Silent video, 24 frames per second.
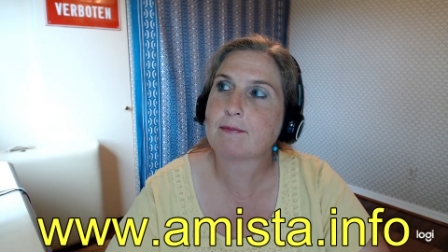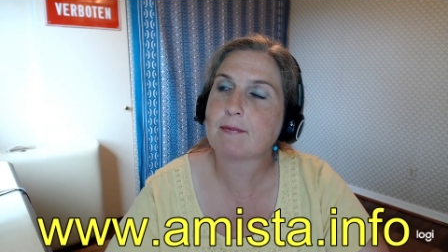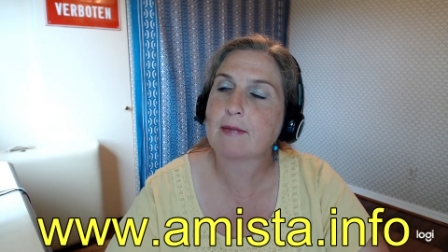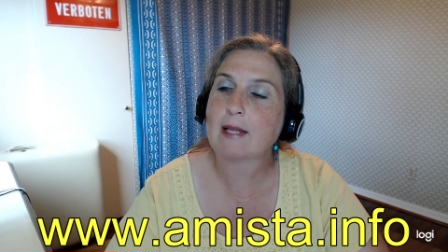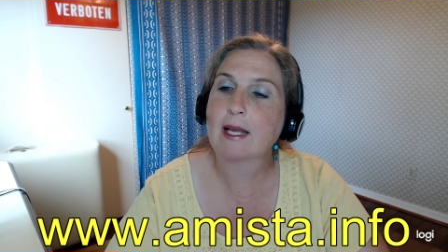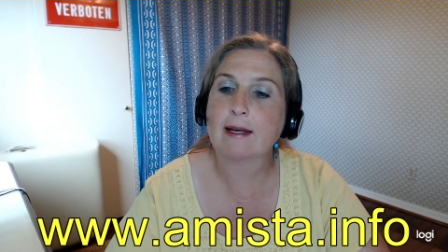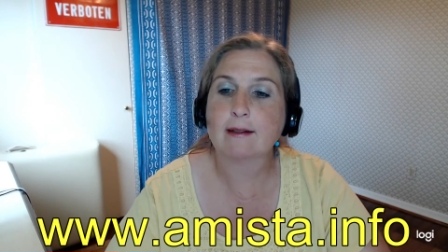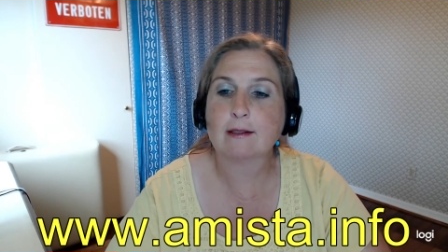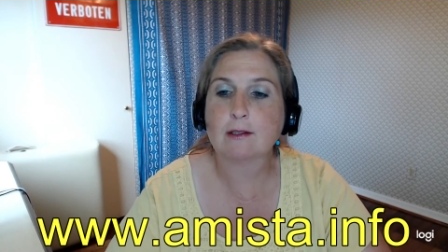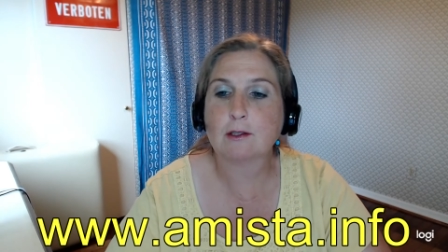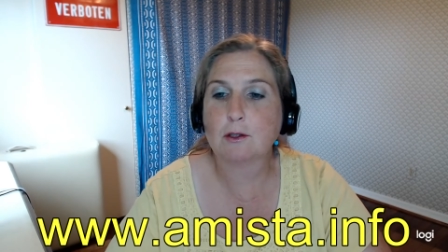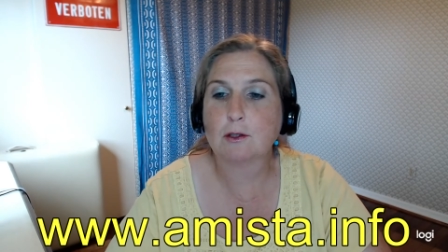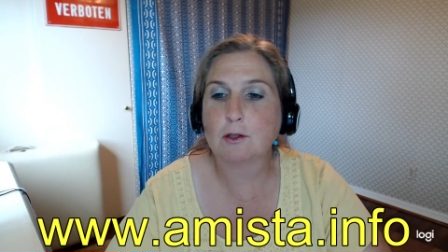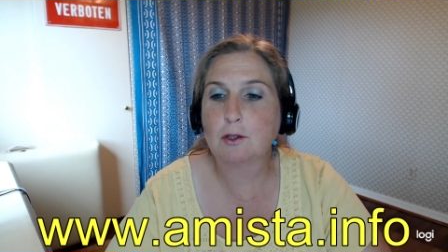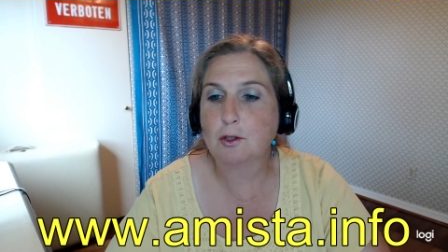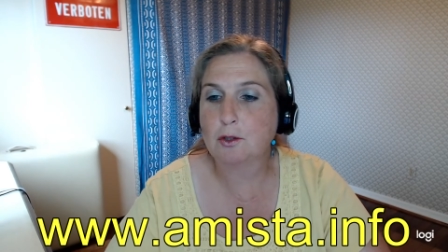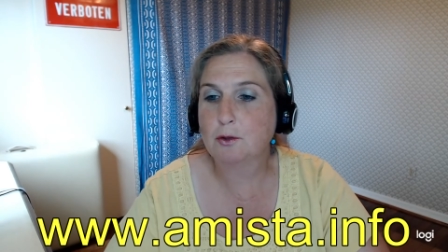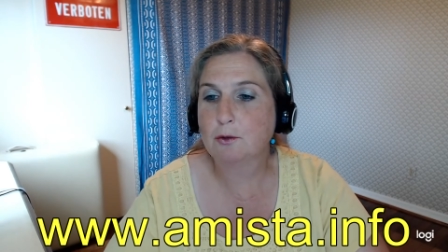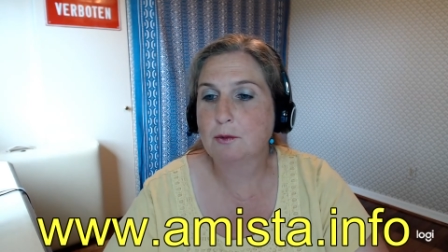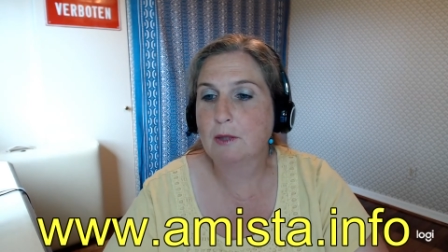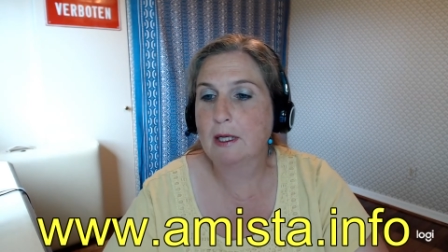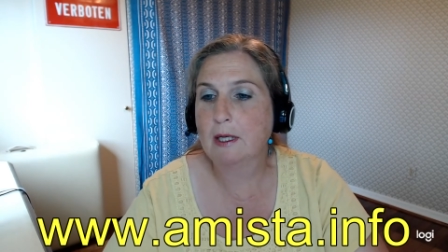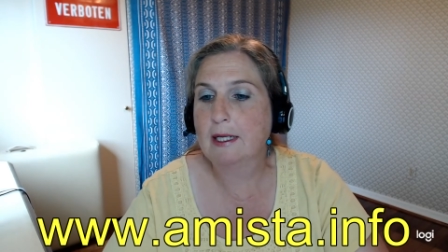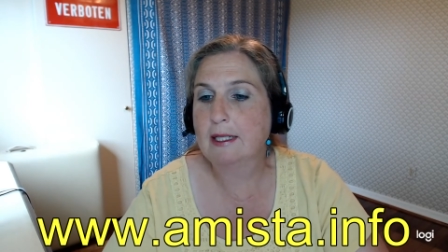I also
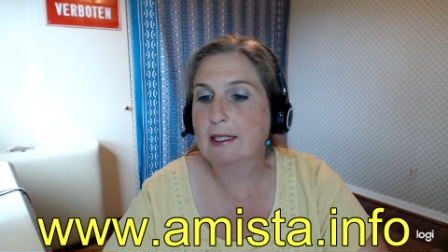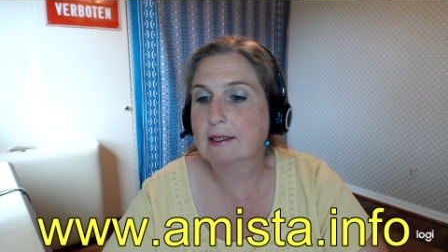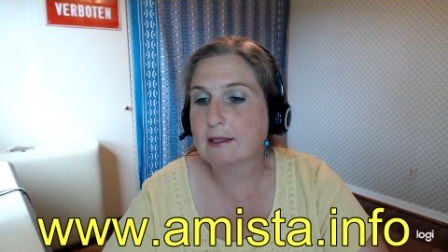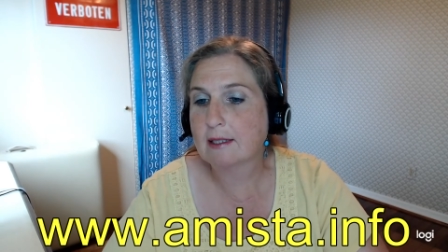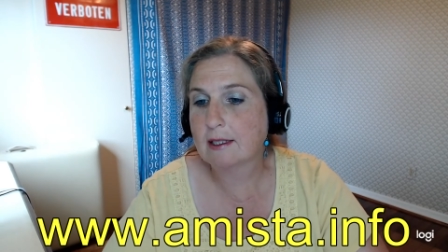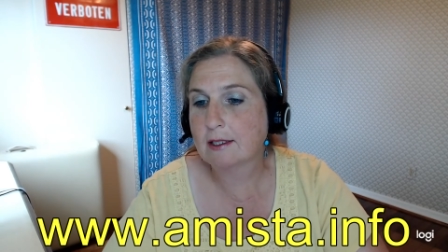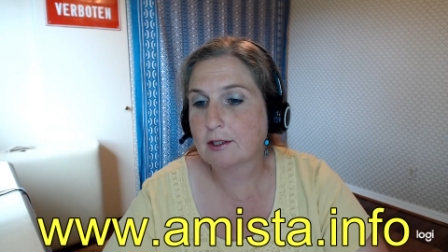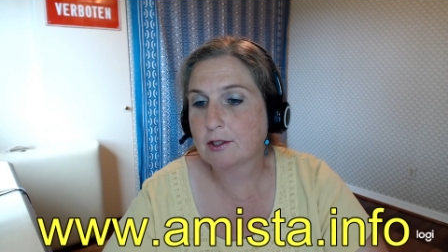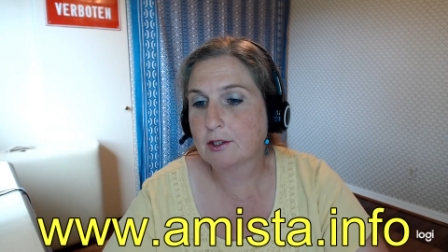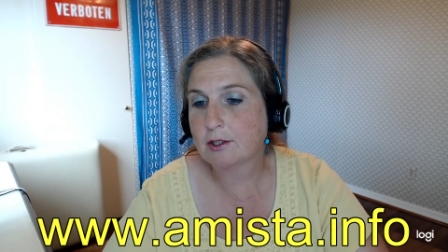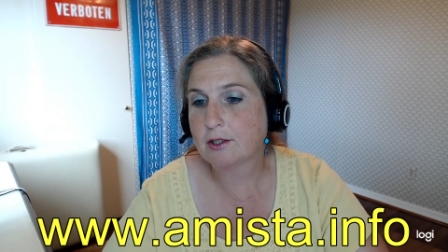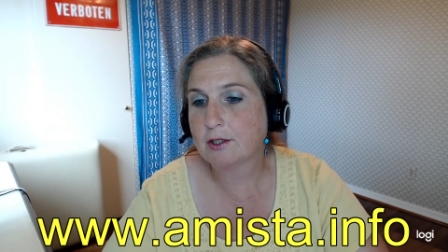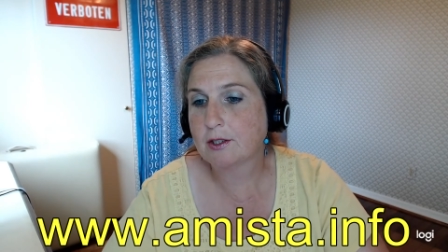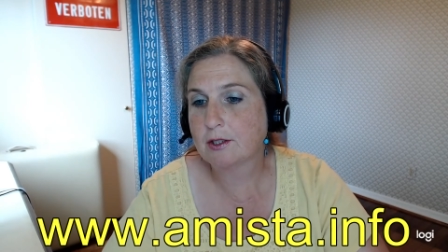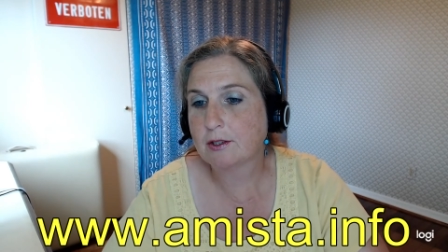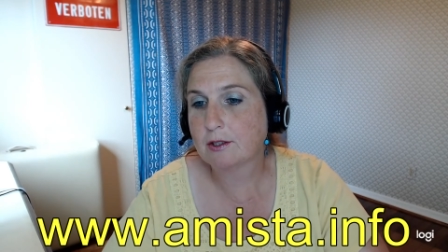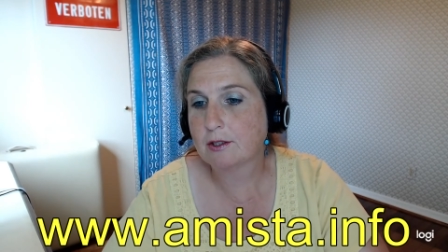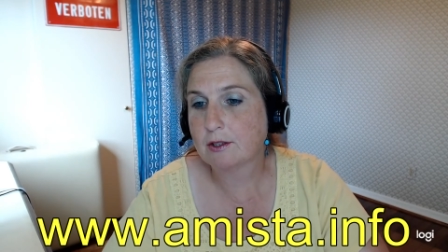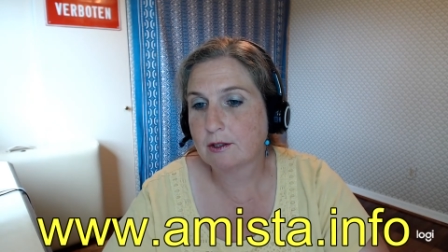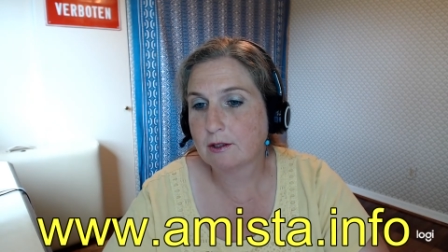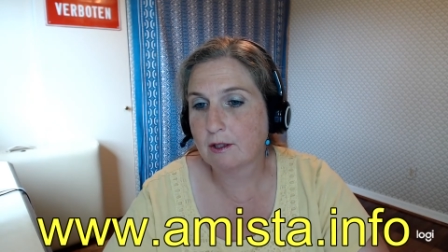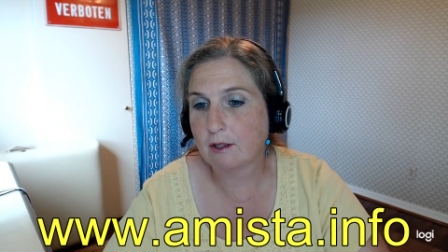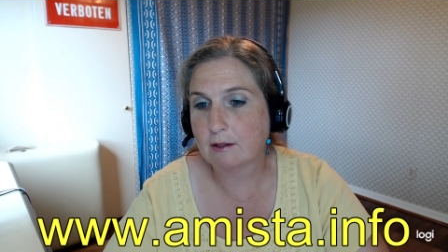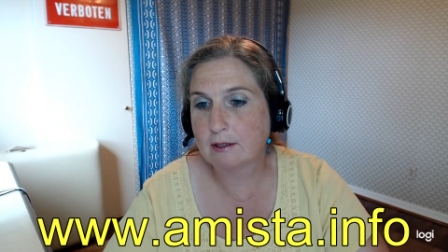do Reiki sessions,
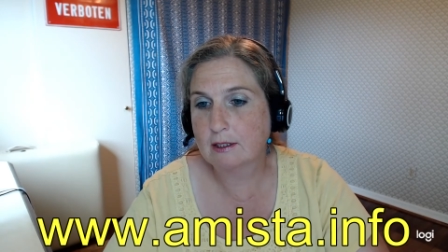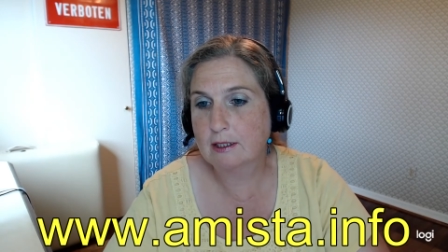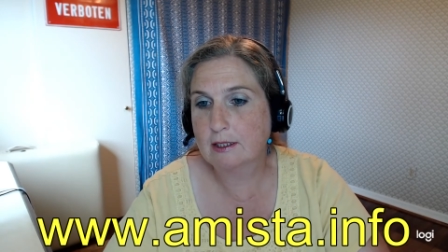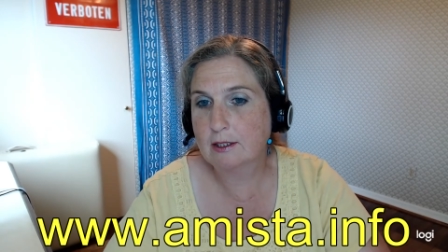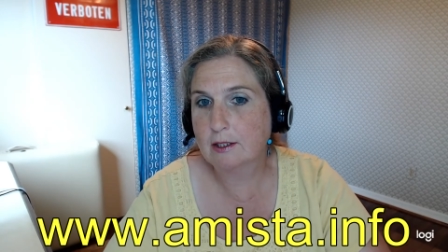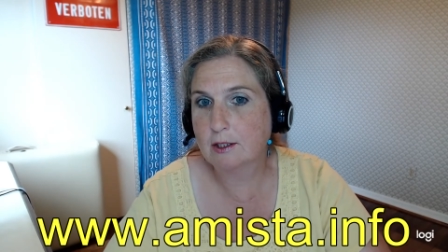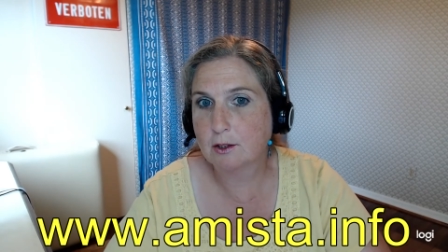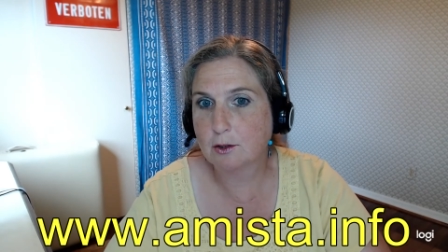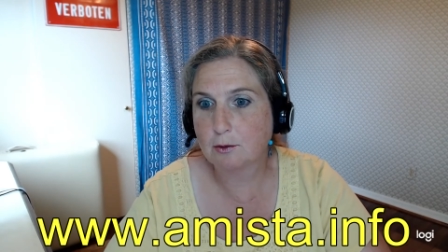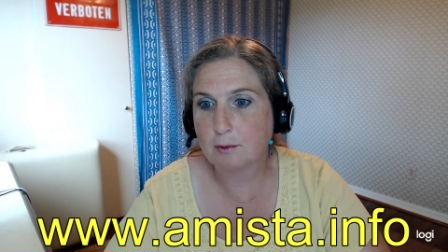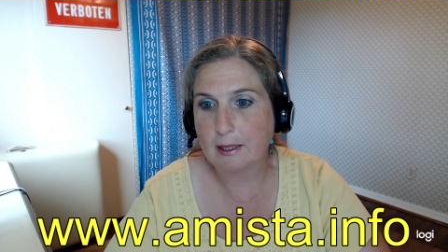long-distance